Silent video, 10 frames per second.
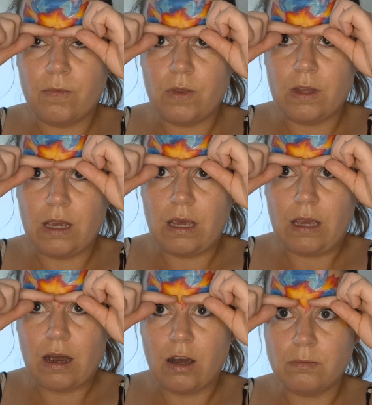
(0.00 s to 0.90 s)

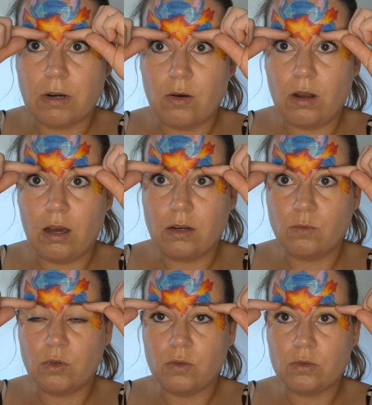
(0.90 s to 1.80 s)
the eyebrow line
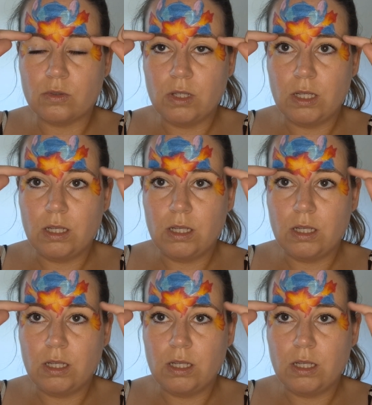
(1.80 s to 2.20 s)
will